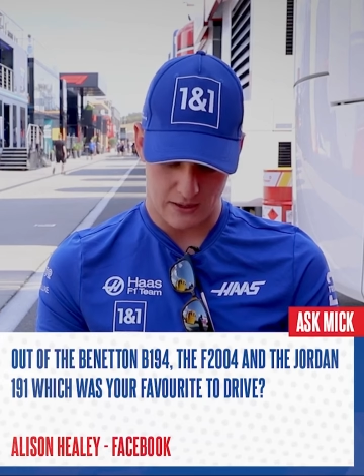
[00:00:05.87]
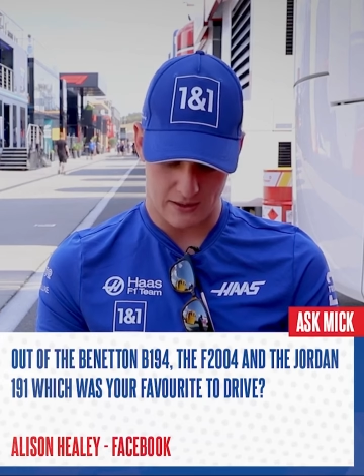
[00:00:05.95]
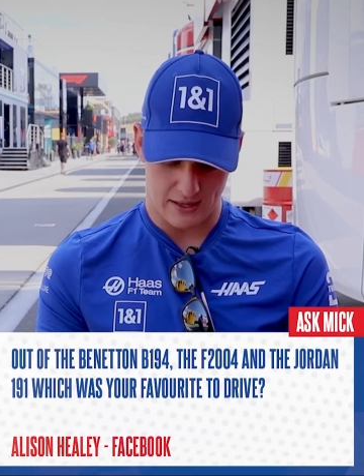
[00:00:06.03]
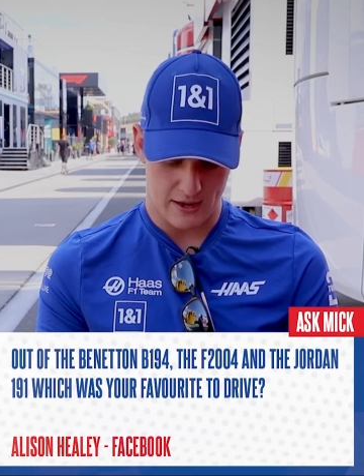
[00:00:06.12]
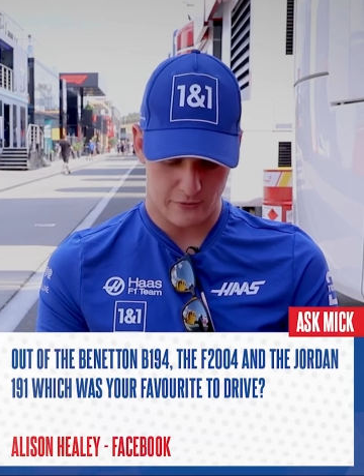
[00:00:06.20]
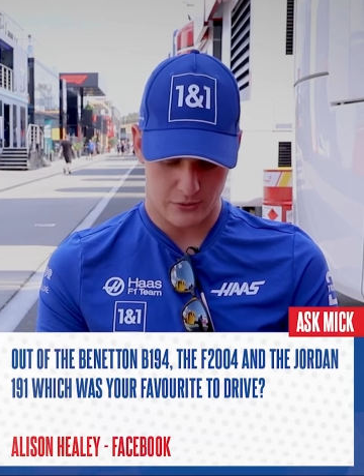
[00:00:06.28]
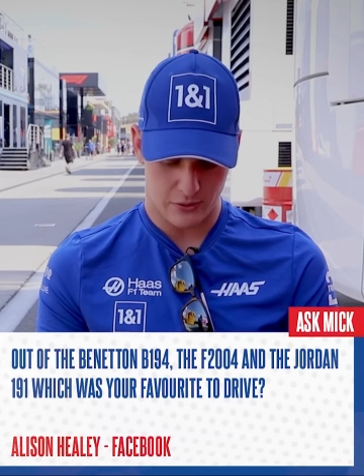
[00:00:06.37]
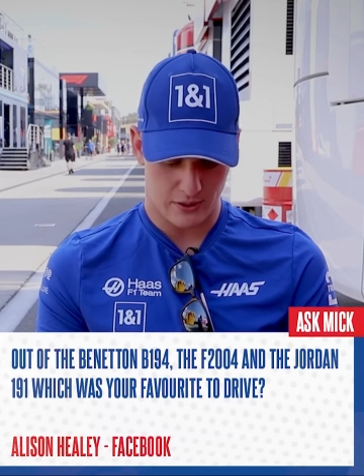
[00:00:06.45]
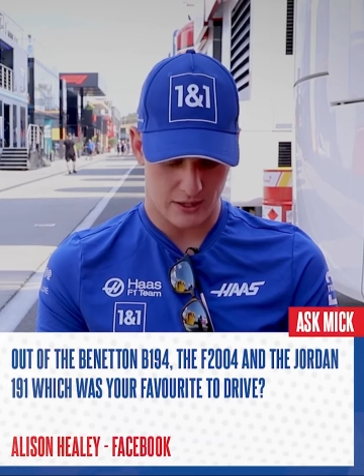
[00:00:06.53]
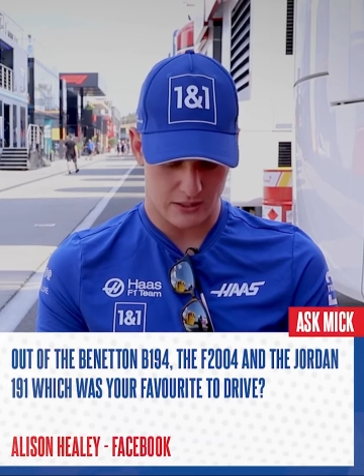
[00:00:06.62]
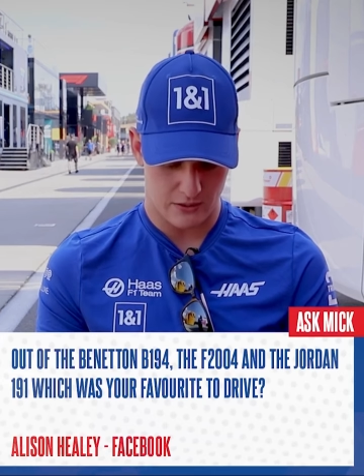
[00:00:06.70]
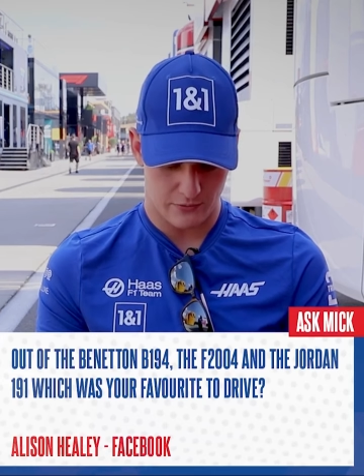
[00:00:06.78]
the
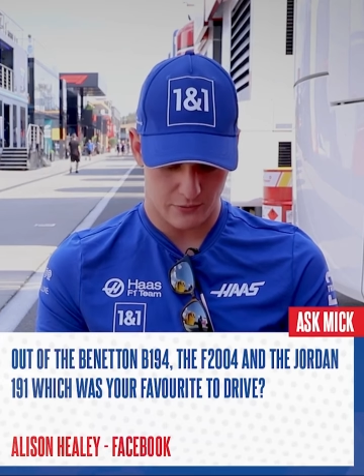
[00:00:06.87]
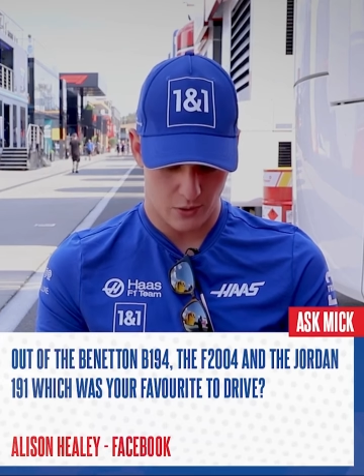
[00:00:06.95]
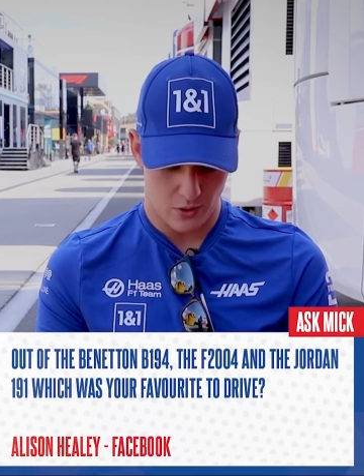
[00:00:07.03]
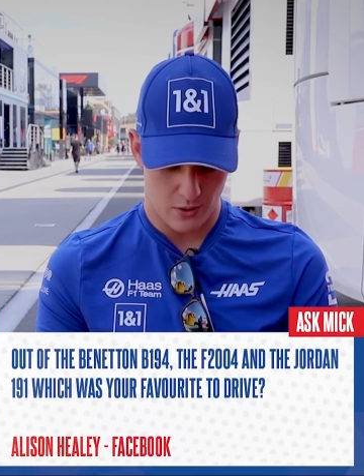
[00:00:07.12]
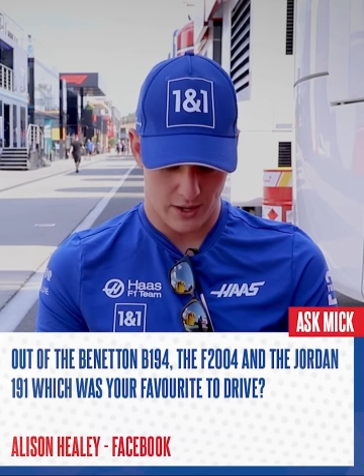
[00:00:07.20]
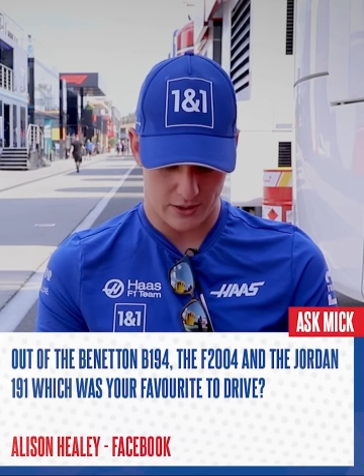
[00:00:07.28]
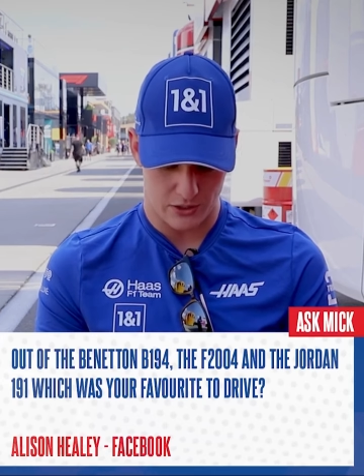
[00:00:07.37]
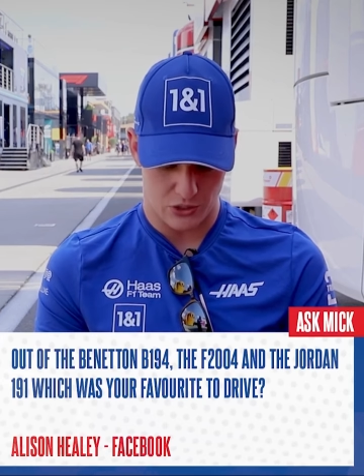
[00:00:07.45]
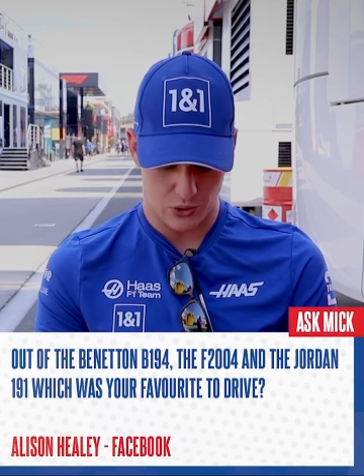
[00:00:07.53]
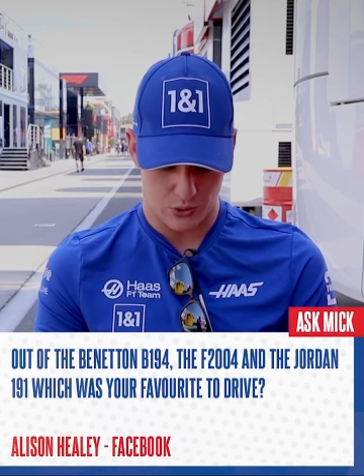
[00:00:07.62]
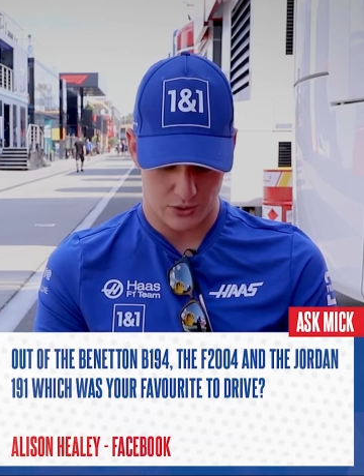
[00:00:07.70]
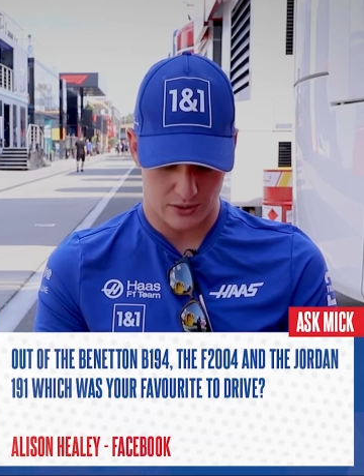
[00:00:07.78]
F2004, and the
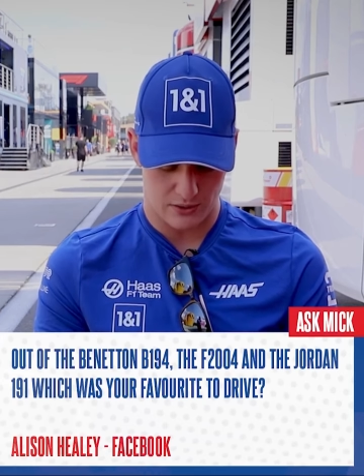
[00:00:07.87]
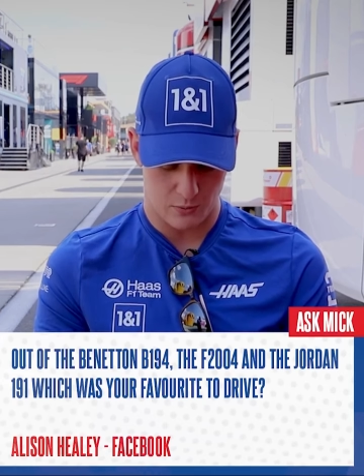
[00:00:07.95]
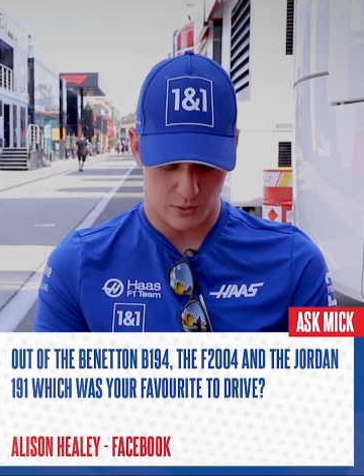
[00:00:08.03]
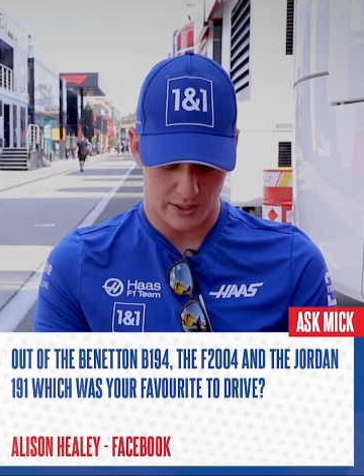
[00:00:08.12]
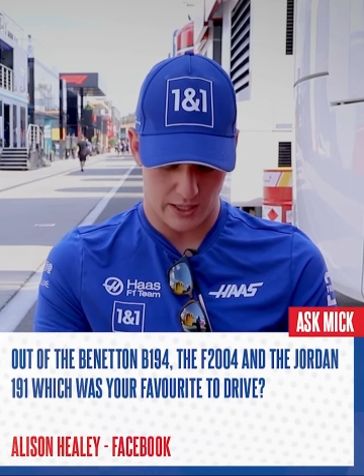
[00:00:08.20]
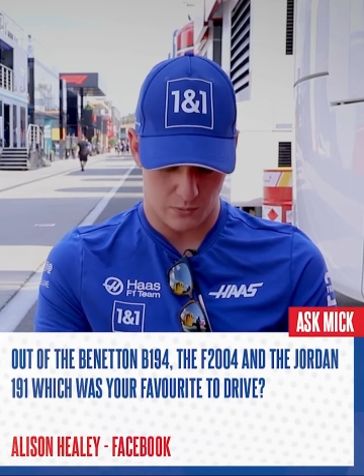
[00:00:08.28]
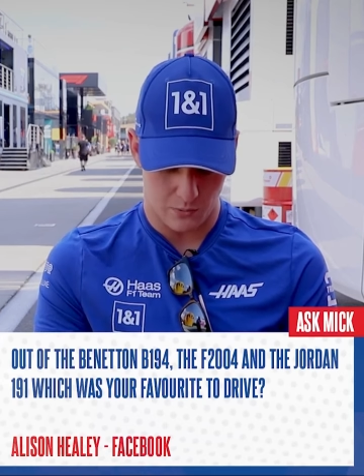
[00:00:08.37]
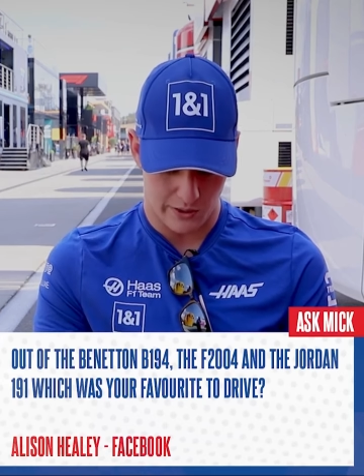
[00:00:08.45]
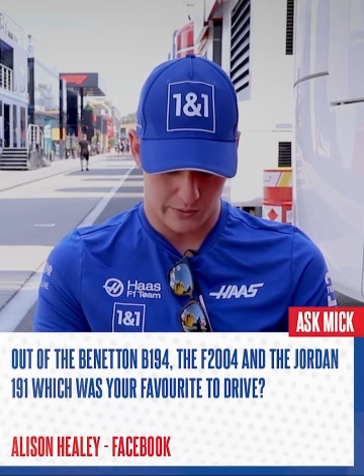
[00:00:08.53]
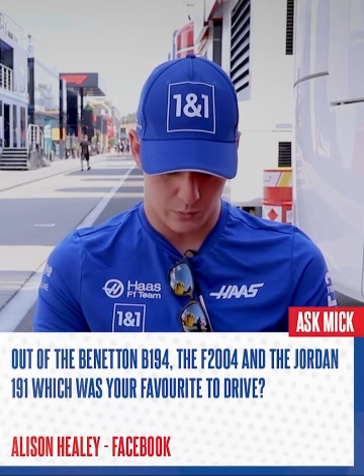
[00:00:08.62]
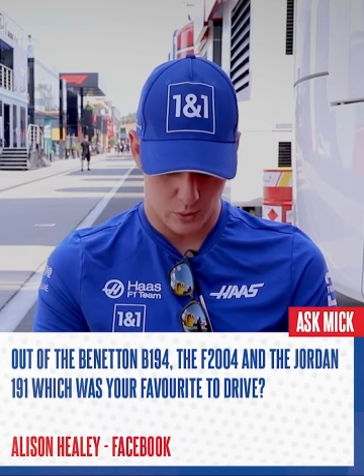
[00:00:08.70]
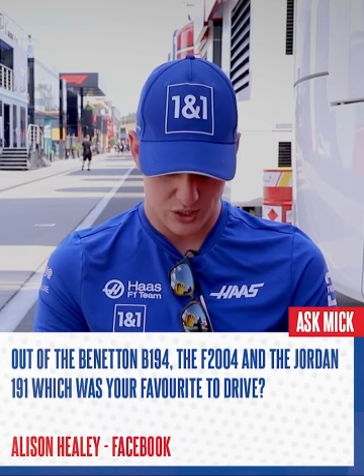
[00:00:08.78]
Jordan 191,